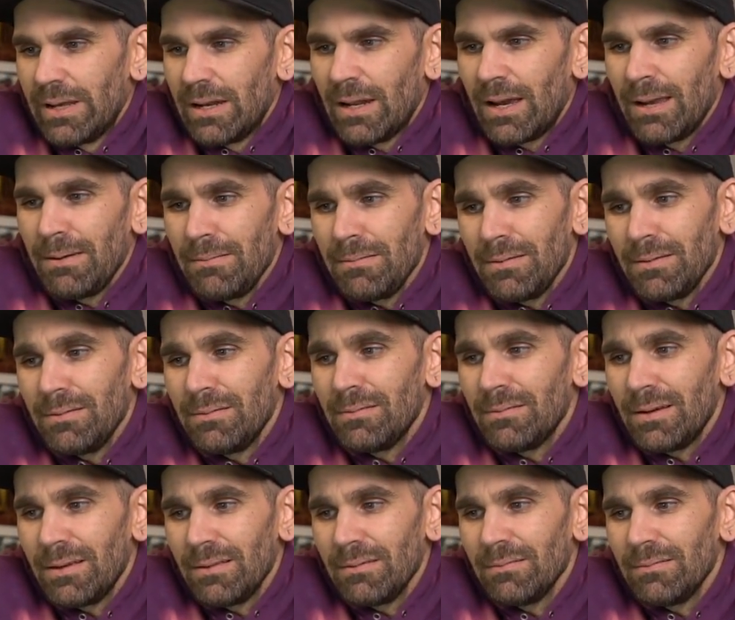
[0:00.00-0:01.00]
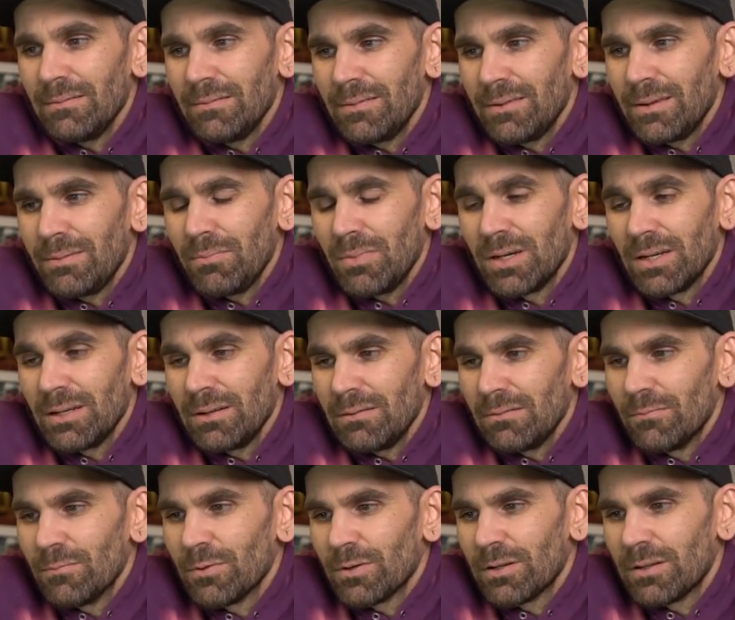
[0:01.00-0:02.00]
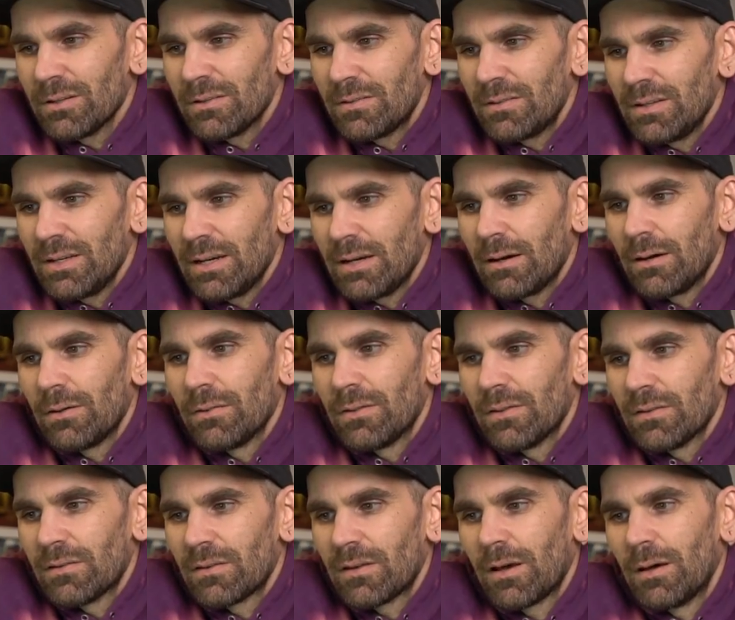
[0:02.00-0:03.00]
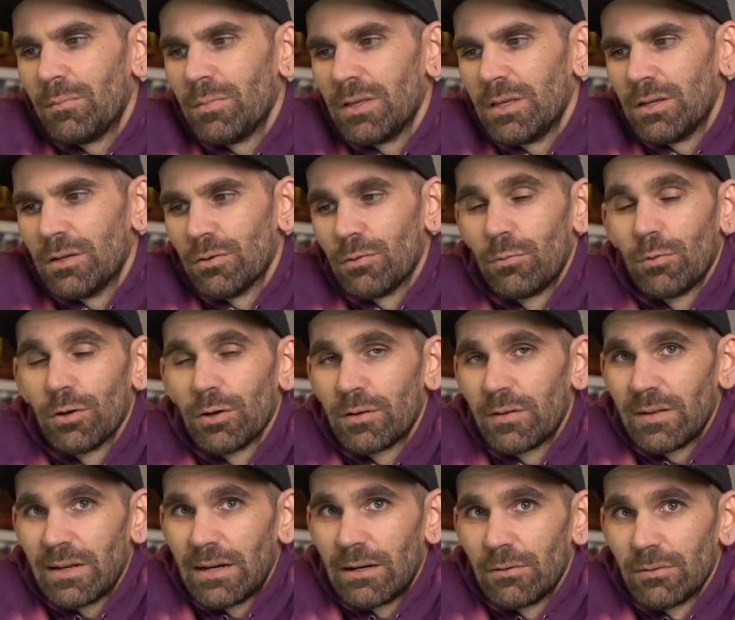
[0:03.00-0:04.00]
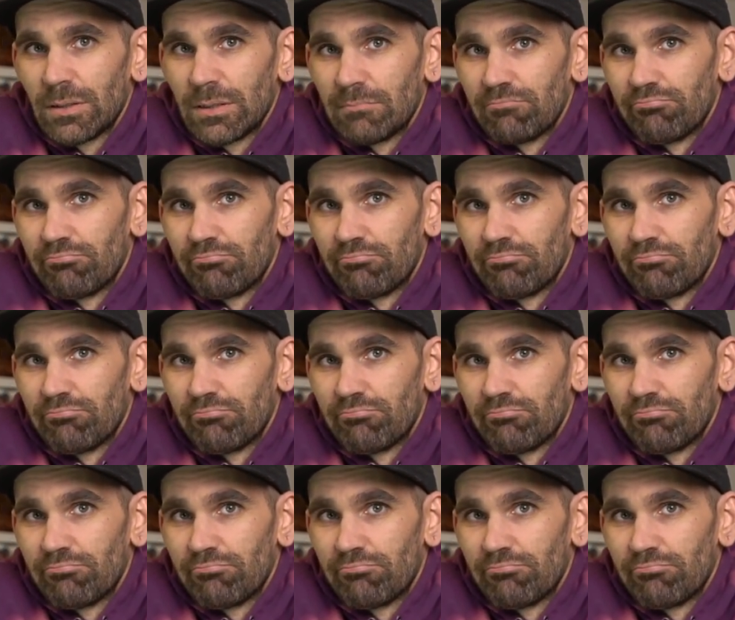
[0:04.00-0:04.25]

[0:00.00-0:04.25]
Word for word: I might. We're going to see how this coming year works out.